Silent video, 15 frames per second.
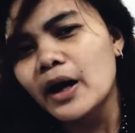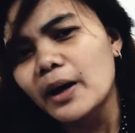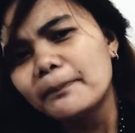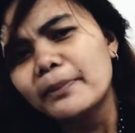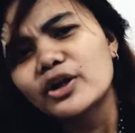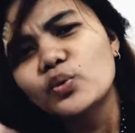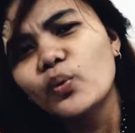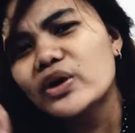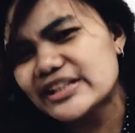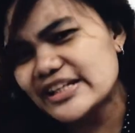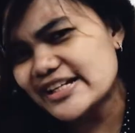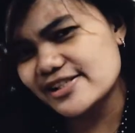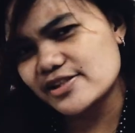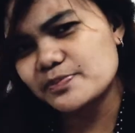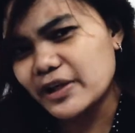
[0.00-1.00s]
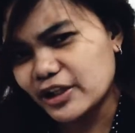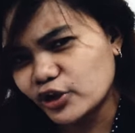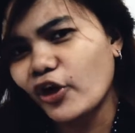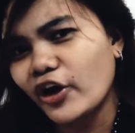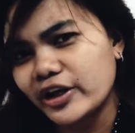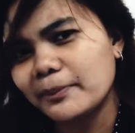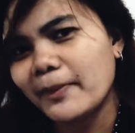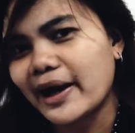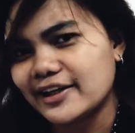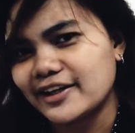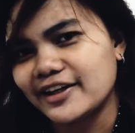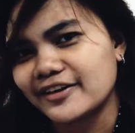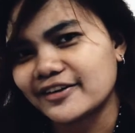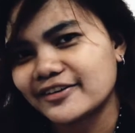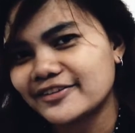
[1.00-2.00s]
But what is Bitcoin
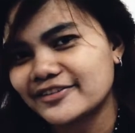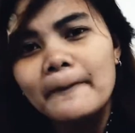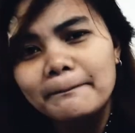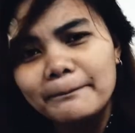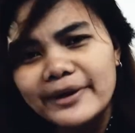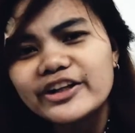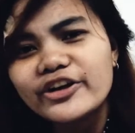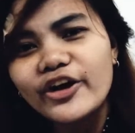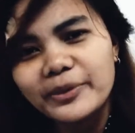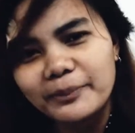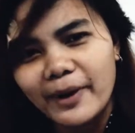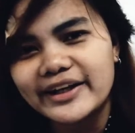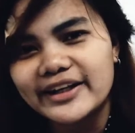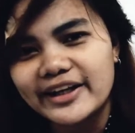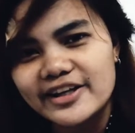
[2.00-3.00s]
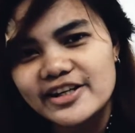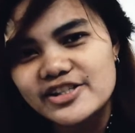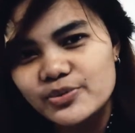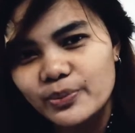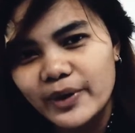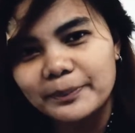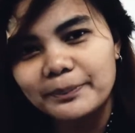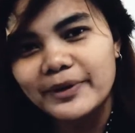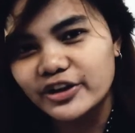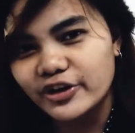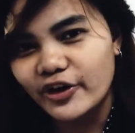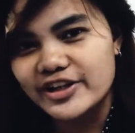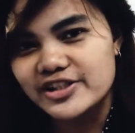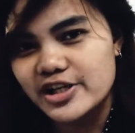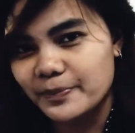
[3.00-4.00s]
mining? Bitcoin mining is when
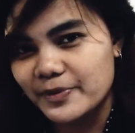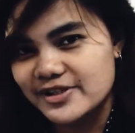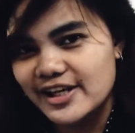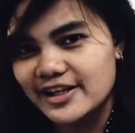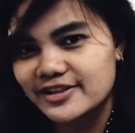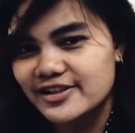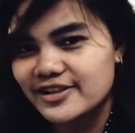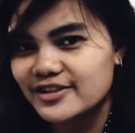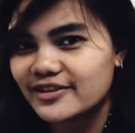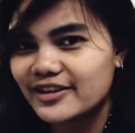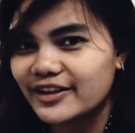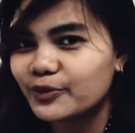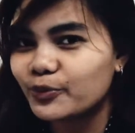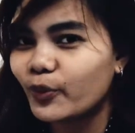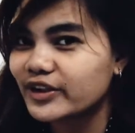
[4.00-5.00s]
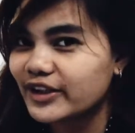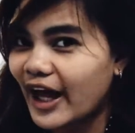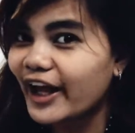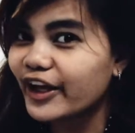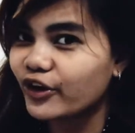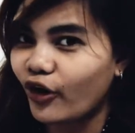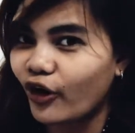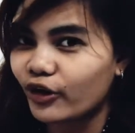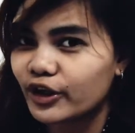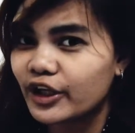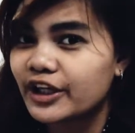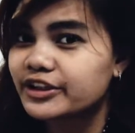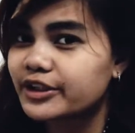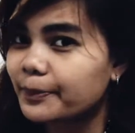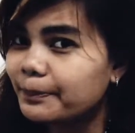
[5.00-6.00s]
Bitcoins are presented in what I call
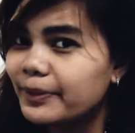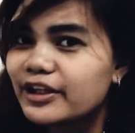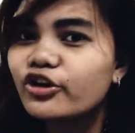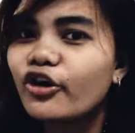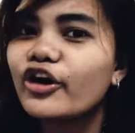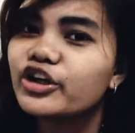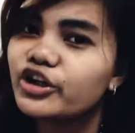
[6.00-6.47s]
the Bitcoin